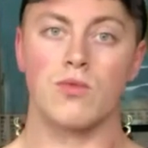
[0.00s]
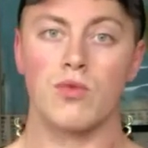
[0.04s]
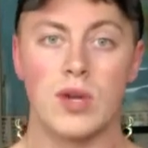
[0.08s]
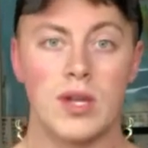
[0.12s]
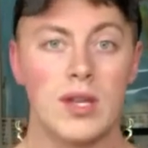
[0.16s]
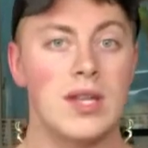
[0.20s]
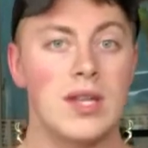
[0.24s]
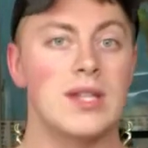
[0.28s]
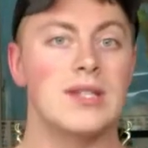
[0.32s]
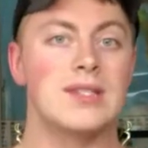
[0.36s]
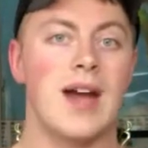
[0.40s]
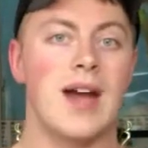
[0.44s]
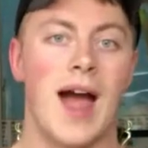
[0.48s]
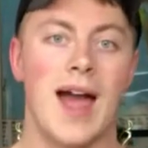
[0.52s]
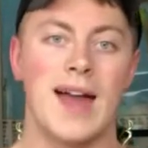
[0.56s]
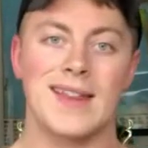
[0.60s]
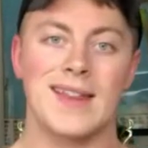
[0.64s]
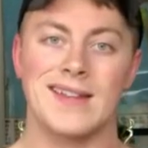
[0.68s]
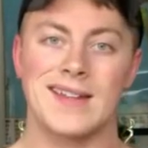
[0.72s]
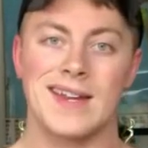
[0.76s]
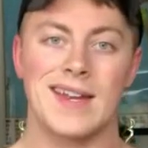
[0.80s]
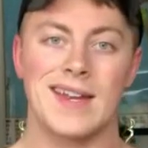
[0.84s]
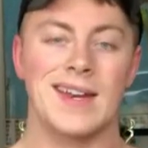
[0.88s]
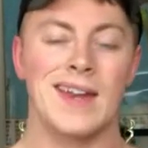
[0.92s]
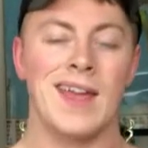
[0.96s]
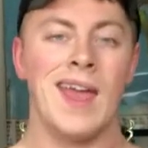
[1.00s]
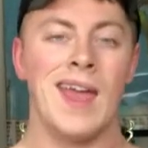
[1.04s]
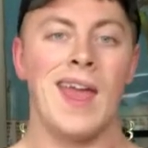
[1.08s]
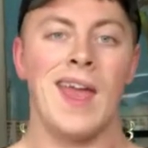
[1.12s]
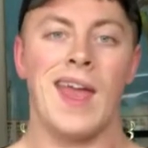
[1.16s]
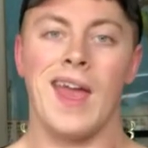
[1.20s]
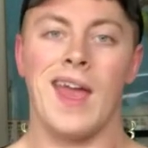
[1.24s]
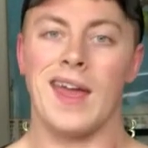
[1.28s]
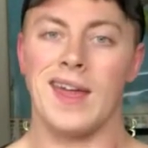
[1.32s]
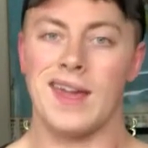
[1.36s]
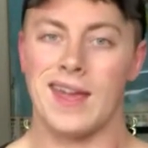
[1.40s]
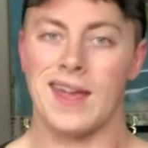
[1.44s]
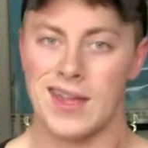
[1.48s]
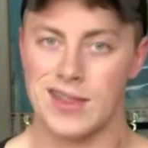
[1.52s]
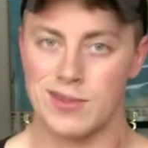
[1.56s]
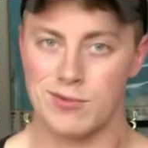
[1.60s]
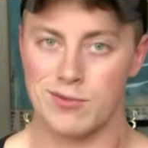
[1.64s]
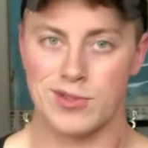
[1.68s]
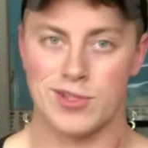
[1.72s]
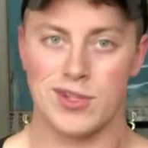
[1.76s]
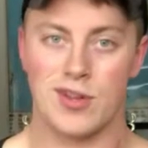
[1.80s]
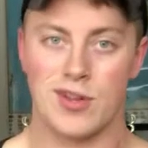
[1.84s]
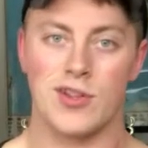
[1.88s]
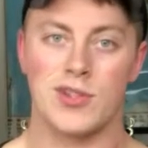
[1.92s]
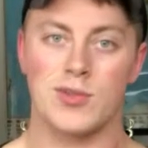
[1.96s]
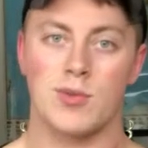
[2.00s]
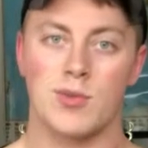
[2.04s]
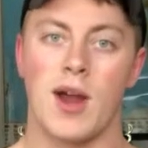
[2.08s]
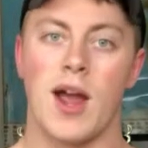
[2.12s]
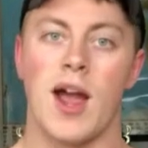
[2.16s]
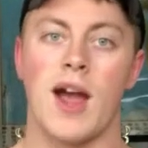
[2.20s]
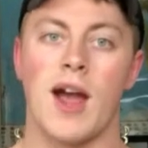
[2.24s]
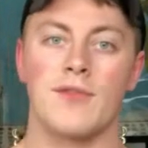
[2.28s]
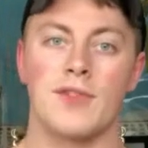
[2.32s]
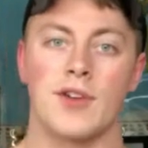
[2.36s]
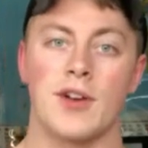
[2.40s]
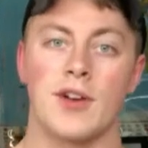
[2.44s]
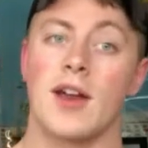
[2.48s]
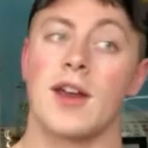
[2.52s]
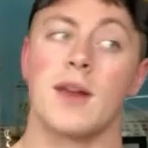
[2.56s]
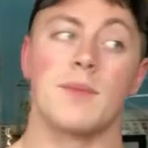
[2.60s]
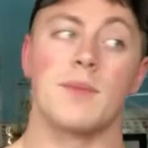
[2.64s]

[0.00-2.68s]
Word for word: really dial it in and get the results we're after,